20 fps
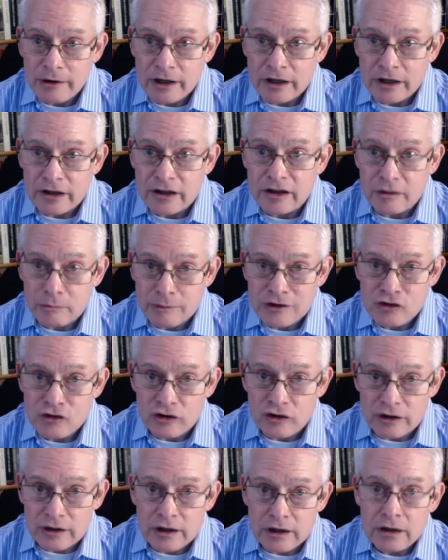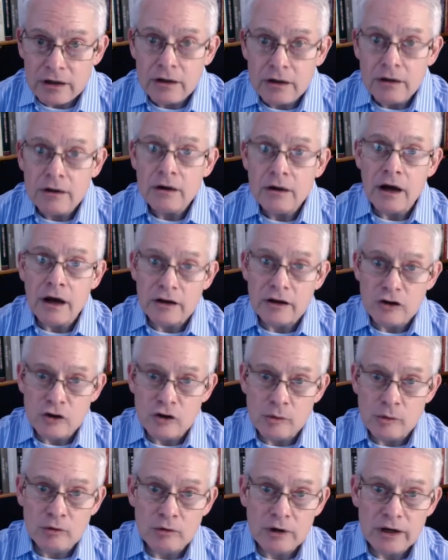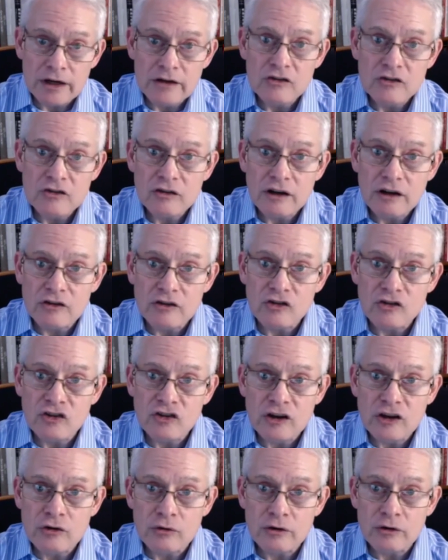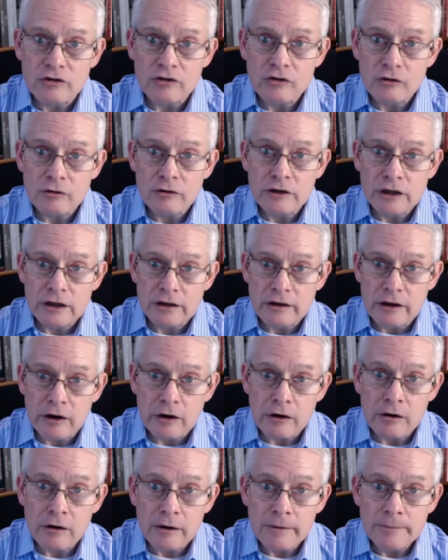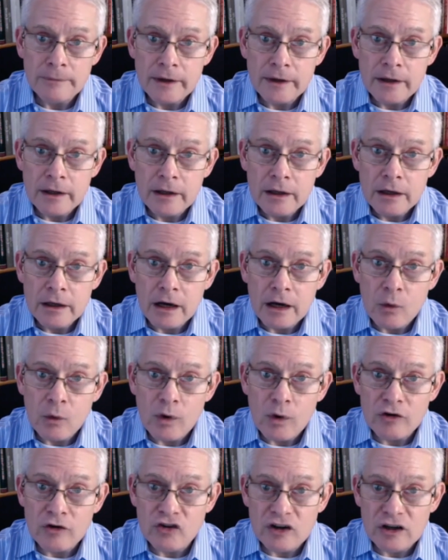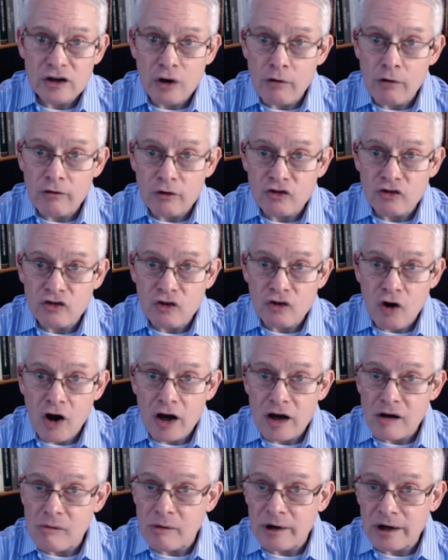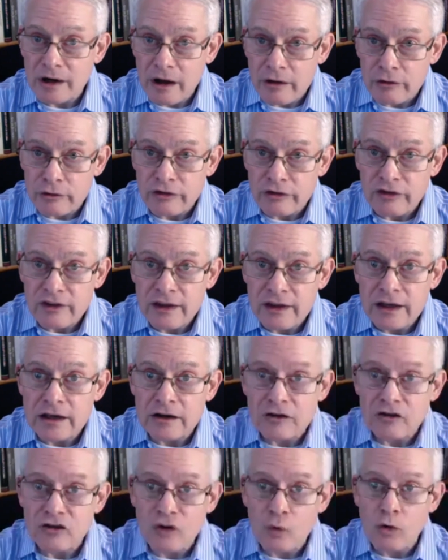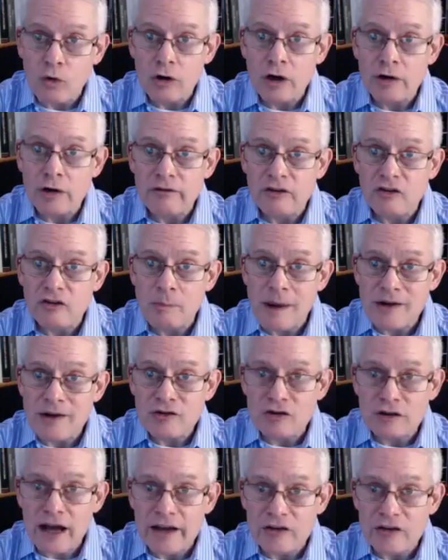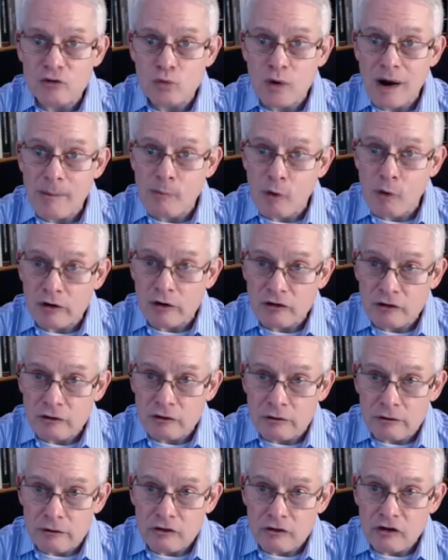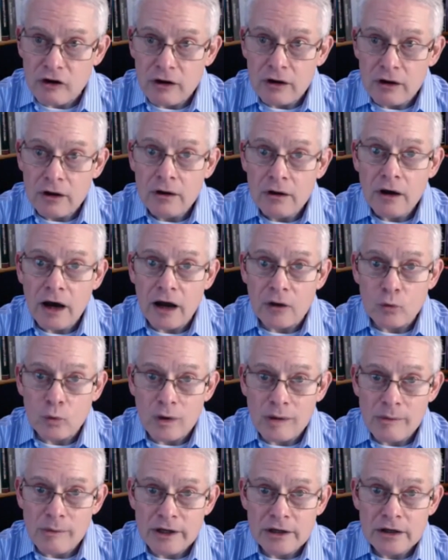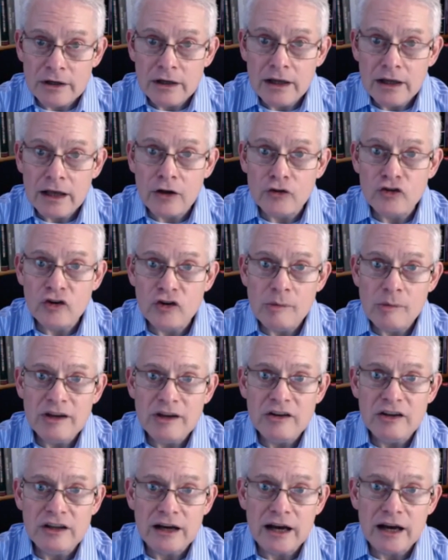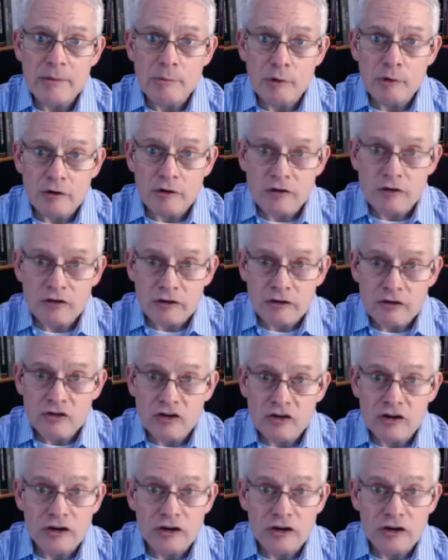Commission on Human Rights as a senior attorney there, where she oversaw, among other things, the work of the specialized rapporteurs on women, LGBTI persons,